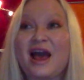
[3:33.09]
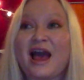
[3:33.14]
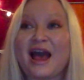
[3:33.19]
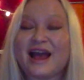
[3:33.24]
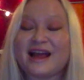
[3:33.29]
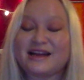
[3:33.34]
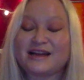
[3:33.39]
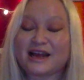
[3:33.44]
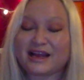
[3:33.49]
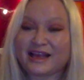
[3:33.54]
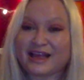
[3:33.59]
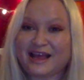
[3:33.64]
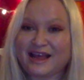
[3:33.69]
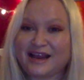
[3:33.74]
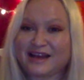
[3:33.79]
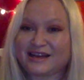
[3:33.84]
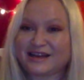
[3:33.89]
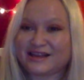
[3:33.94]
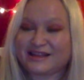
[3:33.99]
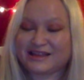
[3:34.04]
And
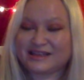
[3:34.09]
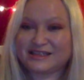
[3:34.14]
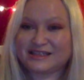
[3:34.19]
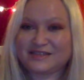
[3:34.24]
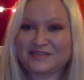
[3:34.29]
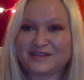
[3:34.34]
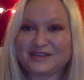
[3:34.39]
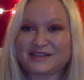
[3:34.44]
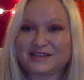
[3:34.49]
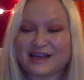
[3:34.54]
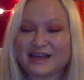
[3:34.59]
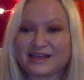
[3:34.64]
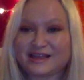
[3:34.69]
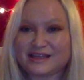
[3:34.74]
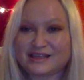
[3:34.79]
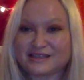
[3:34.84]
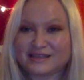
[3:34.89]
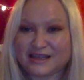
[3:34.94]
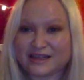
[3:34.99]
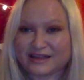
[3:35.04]
again, this feels like
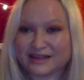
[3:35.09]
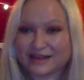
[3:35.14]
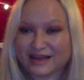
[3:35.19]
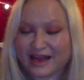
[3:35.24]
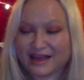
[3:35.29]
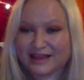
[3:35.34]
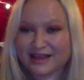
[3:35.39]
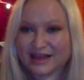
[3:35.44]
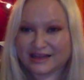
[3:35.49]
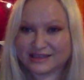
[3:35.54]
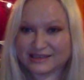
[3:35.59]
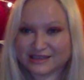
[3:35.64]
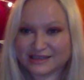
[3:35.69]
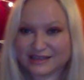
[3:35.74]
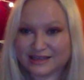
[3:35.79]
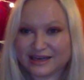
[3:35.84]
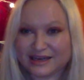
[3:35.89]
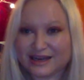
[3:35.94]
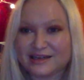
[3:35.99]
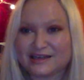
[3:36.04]
this, like that
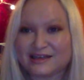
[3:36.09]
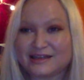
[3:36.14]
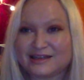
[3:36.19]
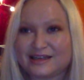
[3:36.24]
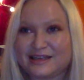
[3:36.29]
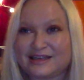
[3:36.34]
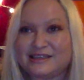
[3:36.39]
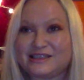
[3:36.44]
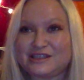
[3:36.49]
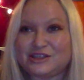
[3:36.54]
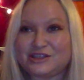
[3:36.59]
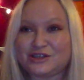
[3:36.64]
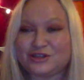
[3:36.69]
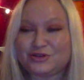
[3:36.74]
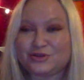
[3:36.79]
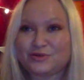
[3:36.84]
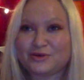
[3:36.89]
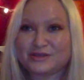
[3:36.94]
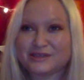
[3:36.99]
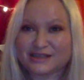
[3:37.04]
disconnect leads
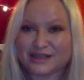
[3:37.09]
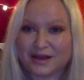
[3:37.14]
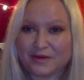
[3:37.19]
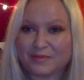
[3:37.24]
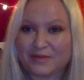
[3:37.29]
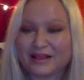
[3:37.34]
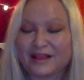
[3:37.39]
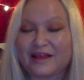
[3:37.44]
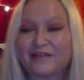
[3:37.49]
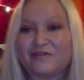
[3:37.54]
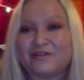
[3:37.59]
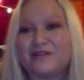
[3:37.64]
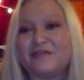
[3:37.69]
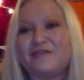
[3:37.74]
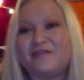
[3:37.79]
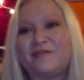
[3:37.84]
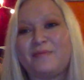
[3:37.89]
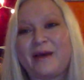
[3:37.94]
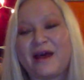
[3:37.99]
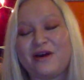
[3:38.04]
to some level of
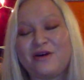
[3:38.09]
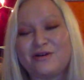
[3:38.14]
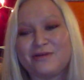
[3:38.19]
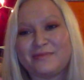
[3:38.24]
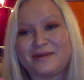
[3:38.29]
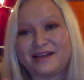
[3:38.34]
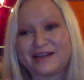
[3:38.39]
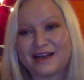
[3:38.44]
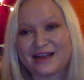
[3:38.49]
empowerment.